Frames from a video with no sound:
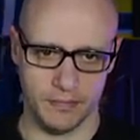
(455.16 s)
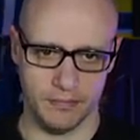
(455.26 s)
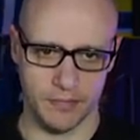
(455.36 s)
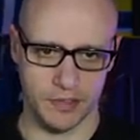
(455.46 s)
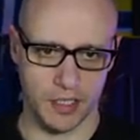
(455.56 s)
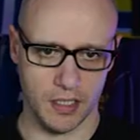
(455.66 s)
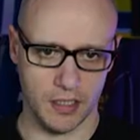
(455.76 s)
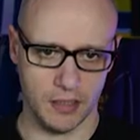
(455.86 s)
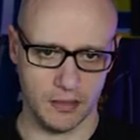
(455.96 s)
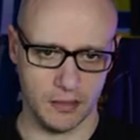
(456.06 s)

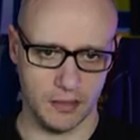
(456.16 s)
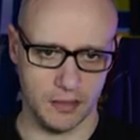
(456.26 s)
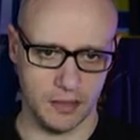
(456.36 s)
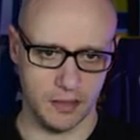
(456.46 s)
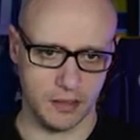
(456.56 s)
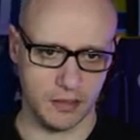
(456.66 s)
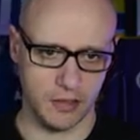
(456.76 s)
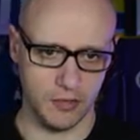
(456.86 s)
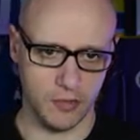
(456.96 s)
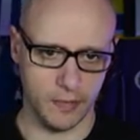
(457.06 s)
Masala. Oh,
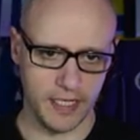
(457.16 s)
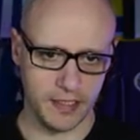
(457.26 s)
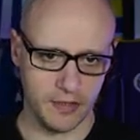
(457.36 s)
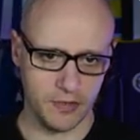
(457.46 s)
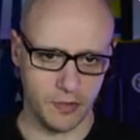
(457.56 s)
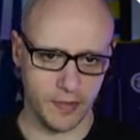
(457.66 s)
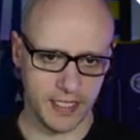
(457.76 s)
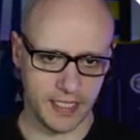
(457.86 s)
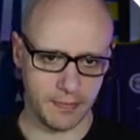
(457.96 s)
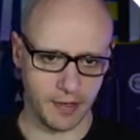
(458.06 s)
no away. All away.
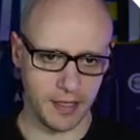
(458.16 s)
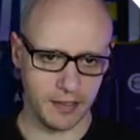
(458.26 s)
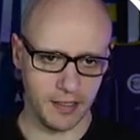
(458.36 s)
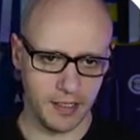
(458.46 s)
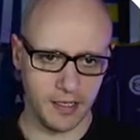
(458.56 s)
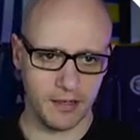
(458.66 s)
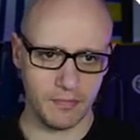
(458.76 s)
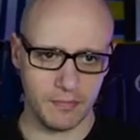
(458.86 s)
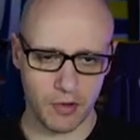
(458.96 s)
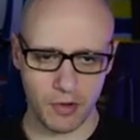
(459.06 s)
Keep it going.
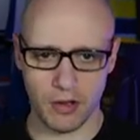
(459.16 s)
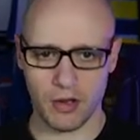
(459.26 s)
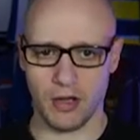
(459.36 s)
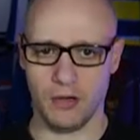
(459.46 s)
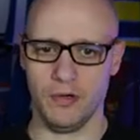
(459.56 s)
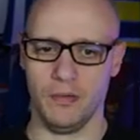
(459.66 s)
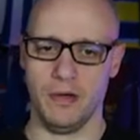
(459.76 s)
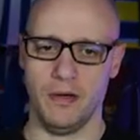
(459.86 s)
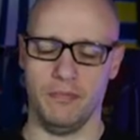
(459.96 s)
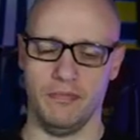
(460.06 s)
Oh, would have
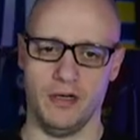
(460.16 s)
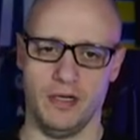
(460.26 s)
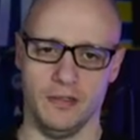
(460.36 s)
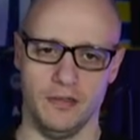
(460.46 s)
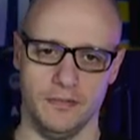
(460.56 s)
been a brilliant goal.